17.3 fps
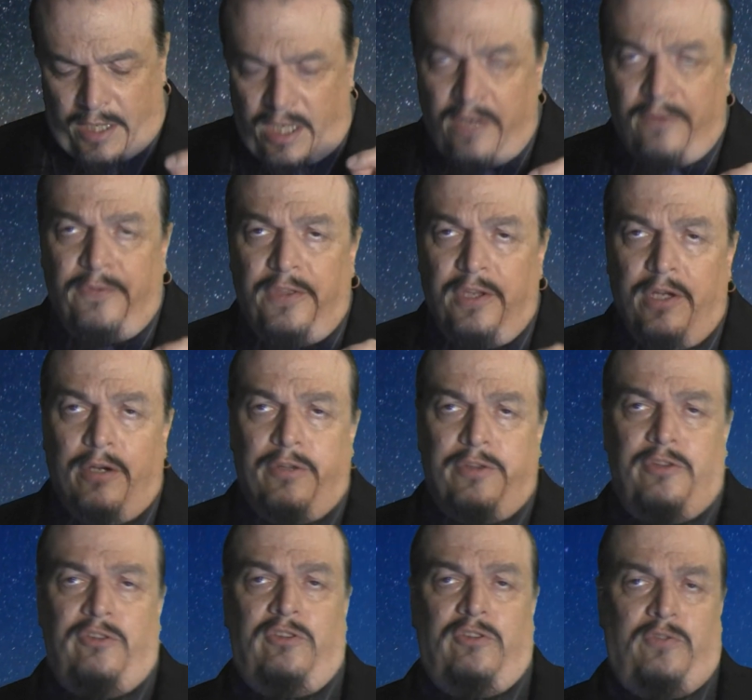If the
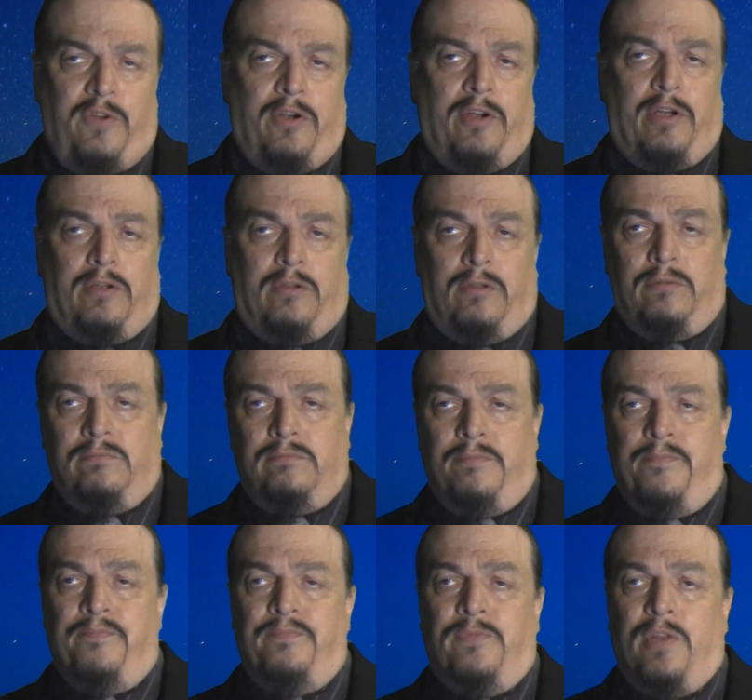Earth is spherical,
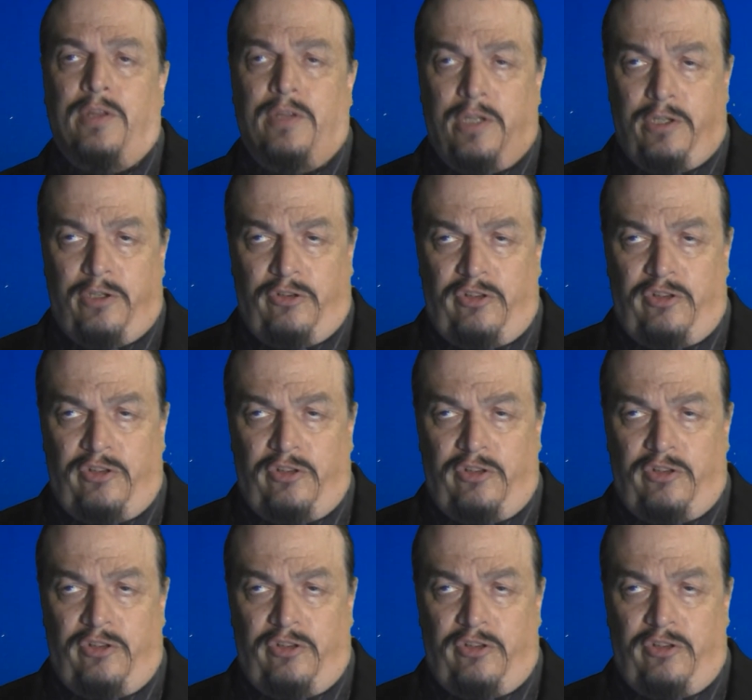then